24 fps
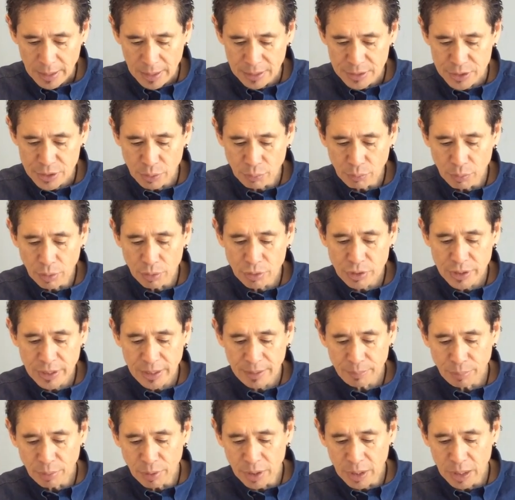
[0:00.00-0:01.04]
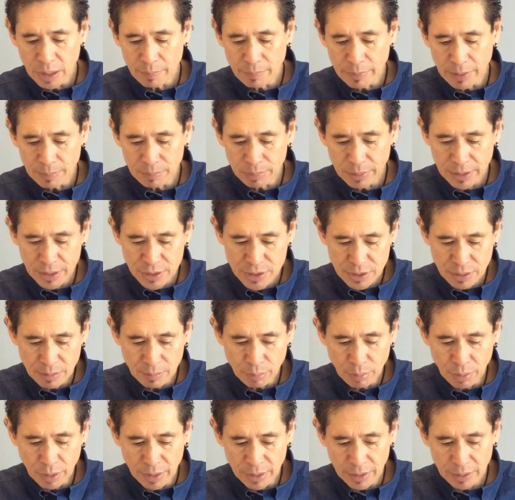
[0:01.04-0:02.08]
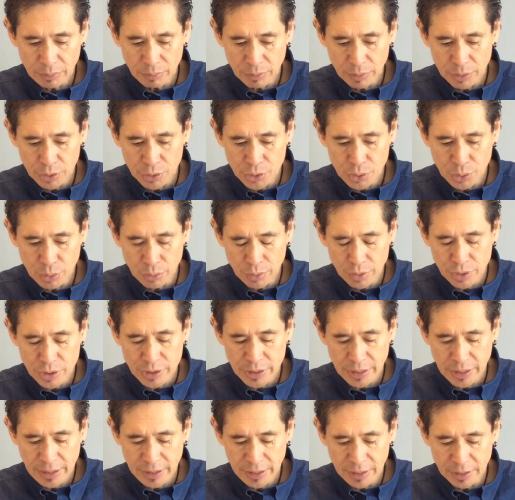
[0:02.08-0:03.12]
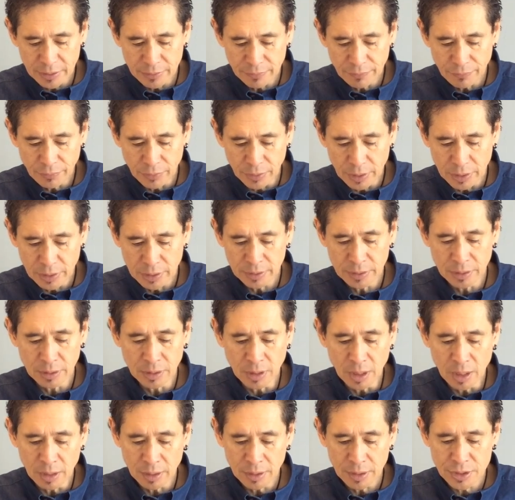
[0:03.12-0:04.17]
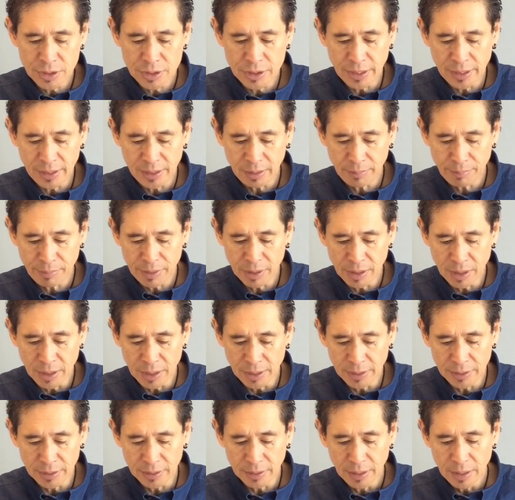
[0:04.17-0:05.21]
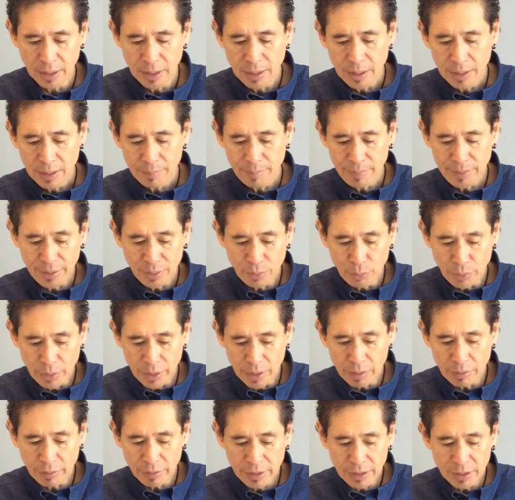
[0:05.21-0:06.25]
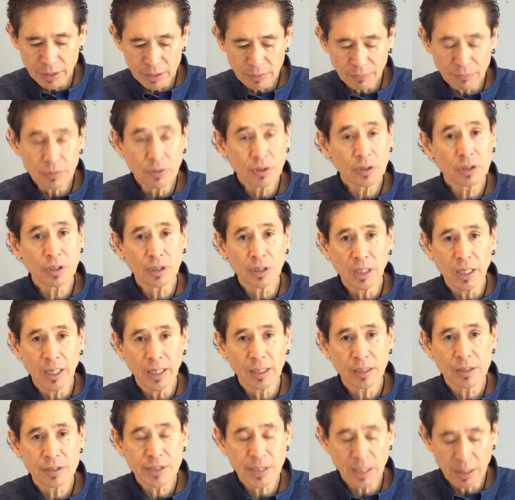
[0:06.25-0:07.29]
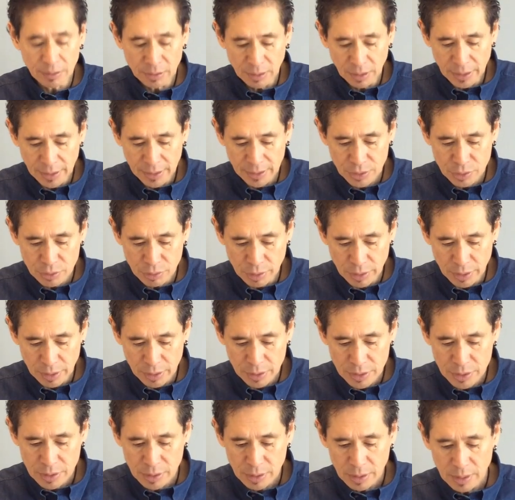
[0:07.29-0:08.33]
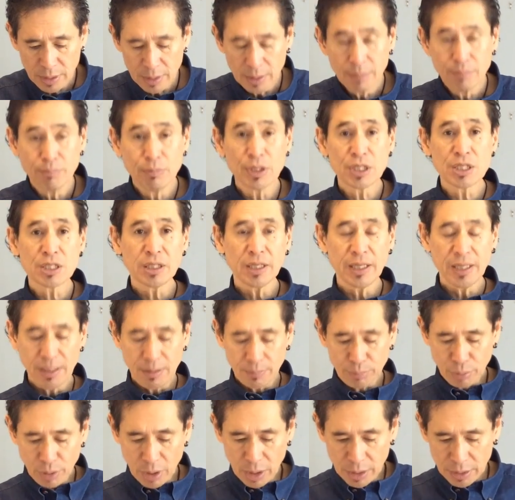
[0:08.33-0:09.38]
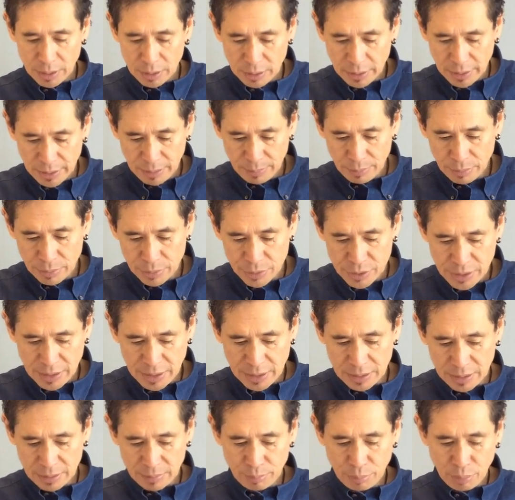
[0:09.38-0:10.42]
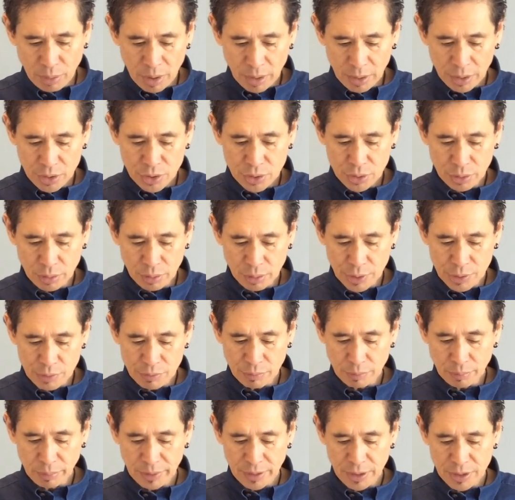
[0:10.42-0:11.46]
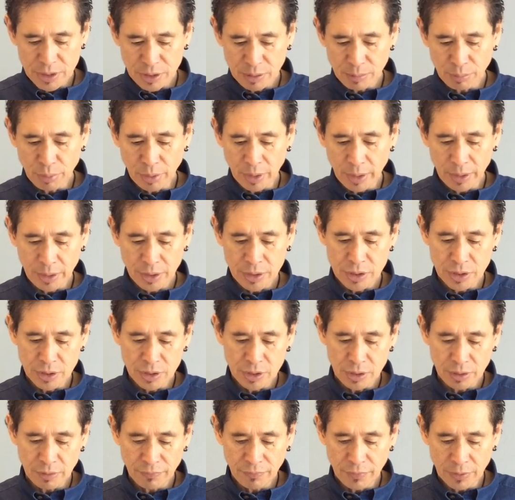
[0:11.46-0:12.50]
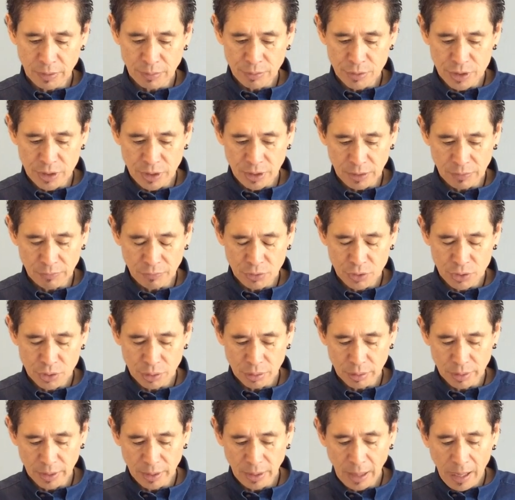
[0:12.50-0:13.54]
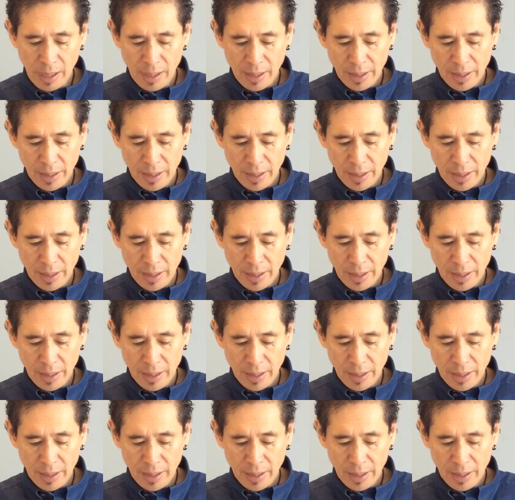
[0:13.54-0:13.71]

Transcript: And so rotate product by placing product with the shortest dating on the front and the longest dating behind it. Be aware again of look-alike, sound-alike drugs, misleading product labels, and product storage when placing products into the pharmacy inventory.